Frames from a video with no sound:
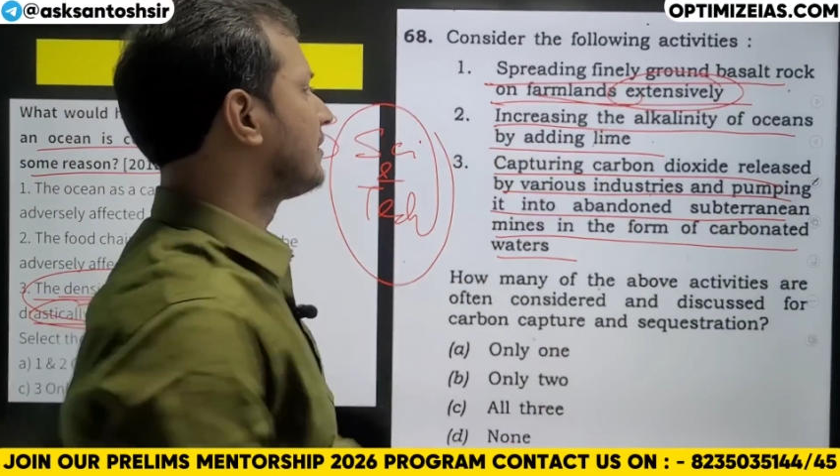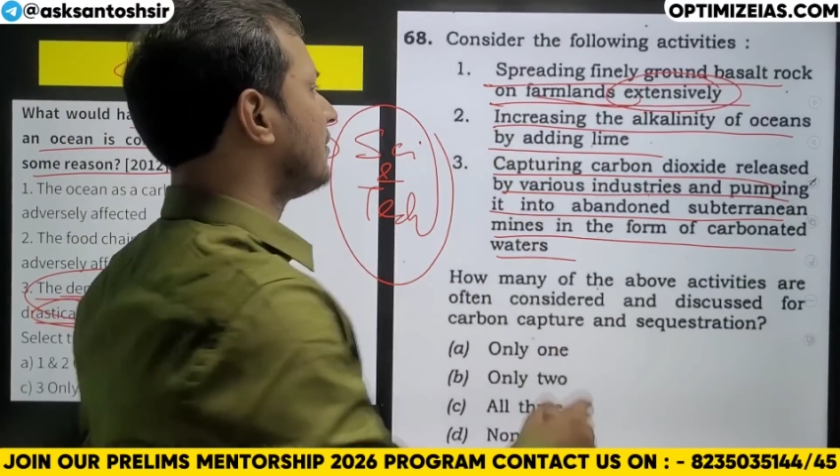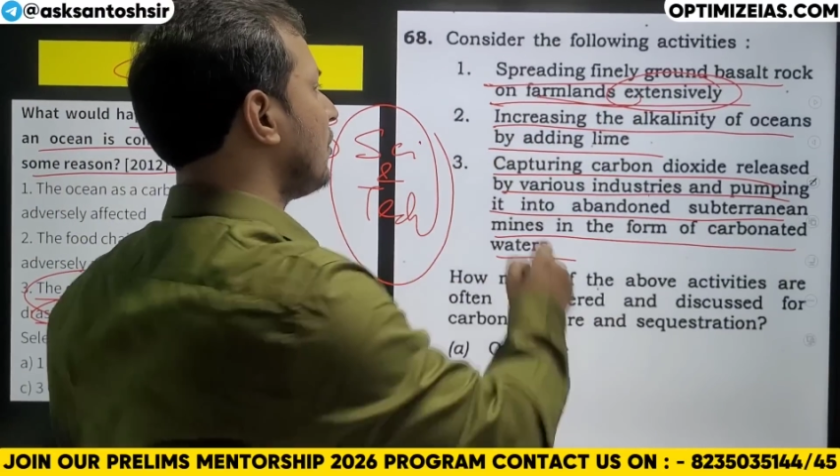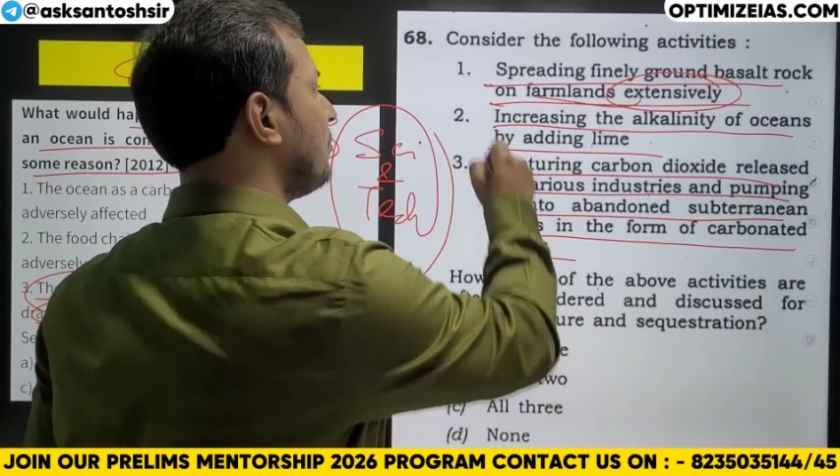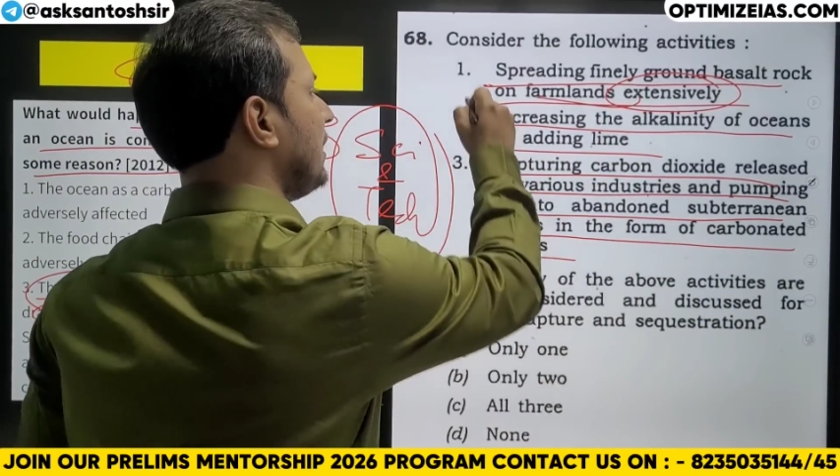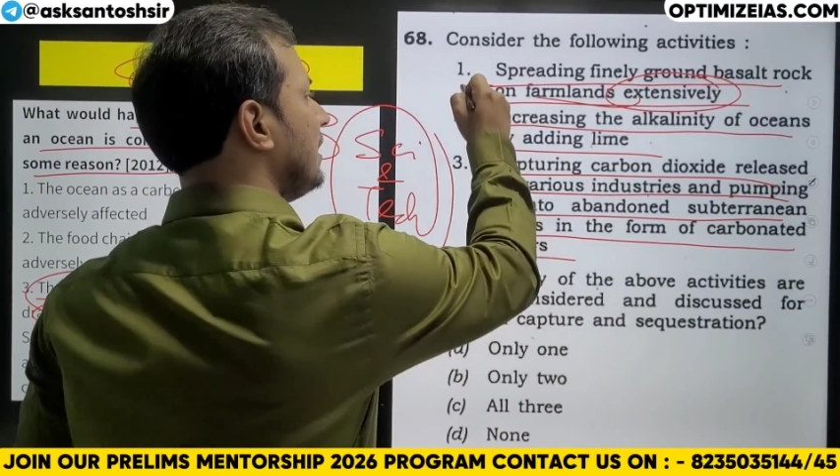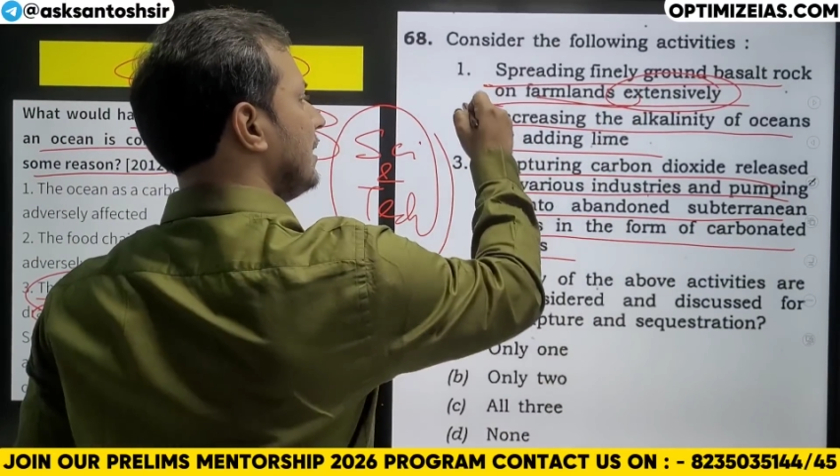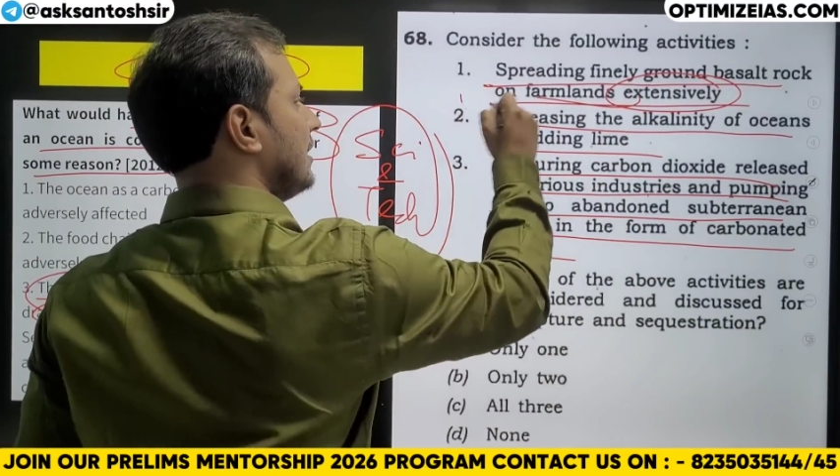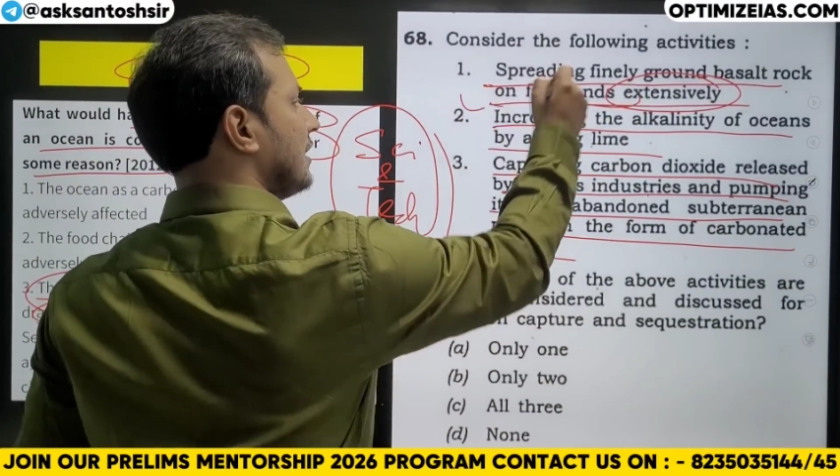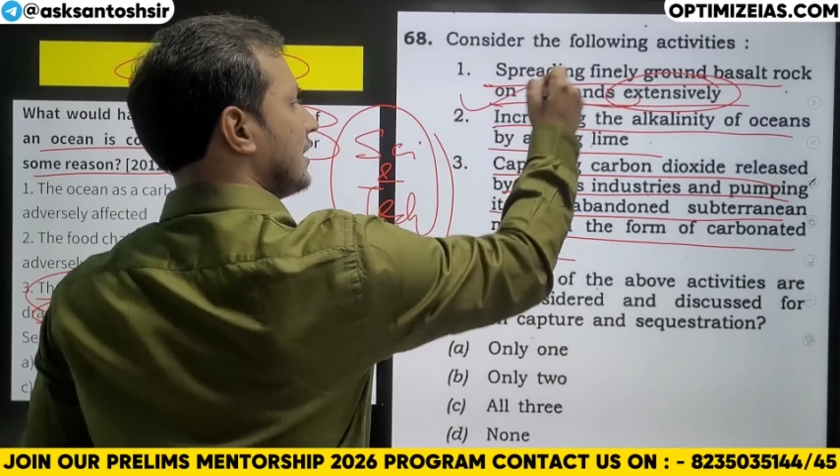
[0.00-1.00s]
will be
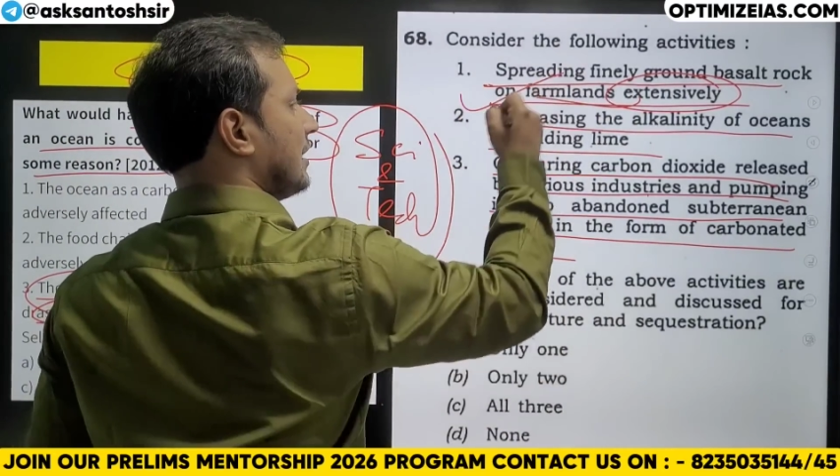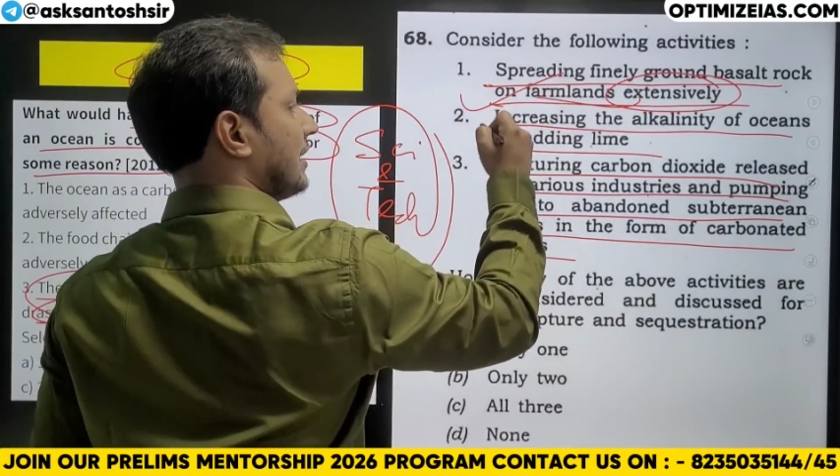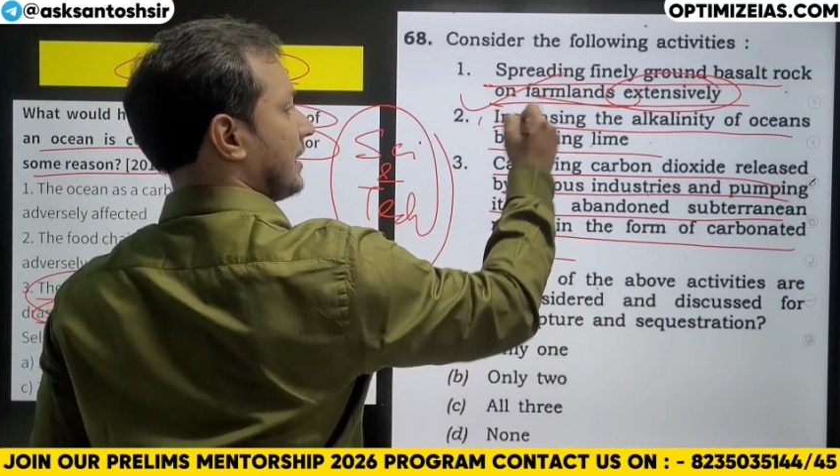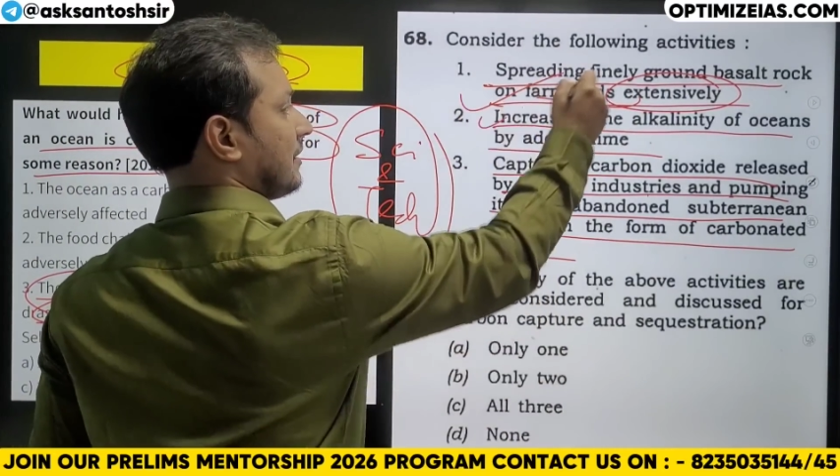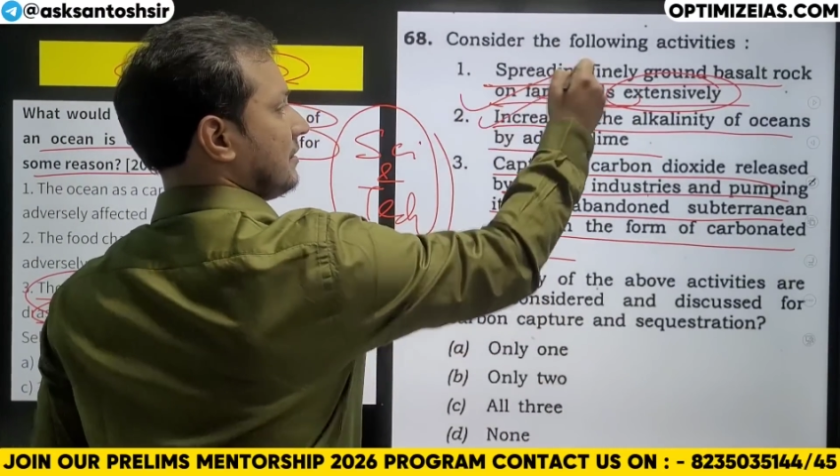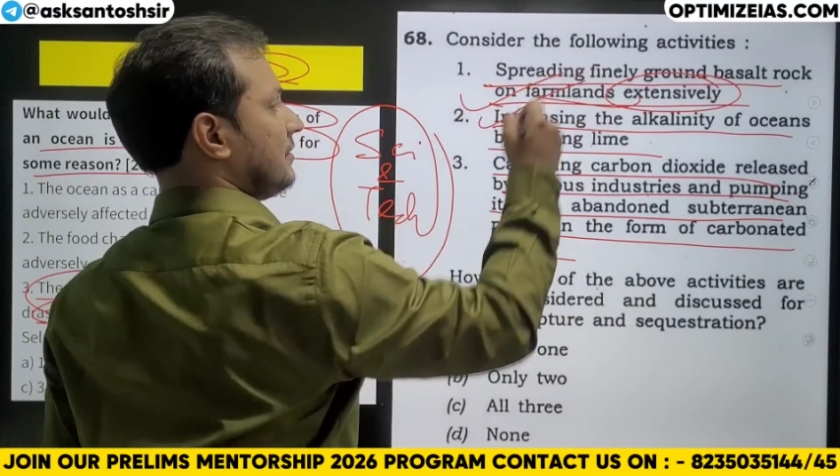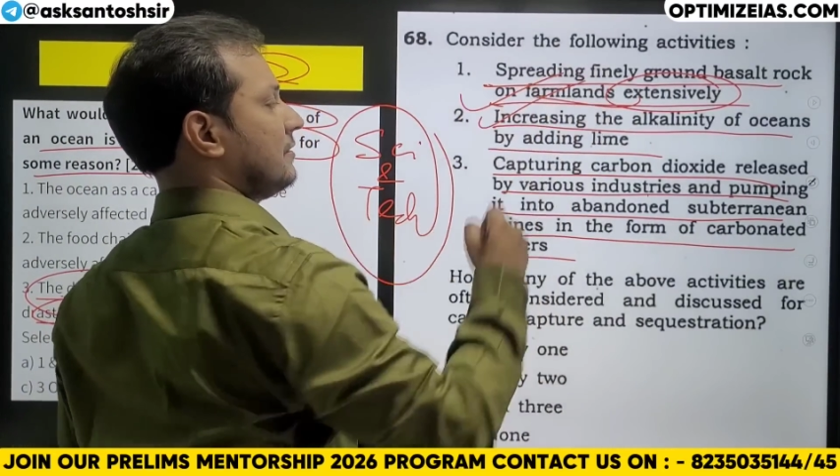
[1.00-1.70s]
correct.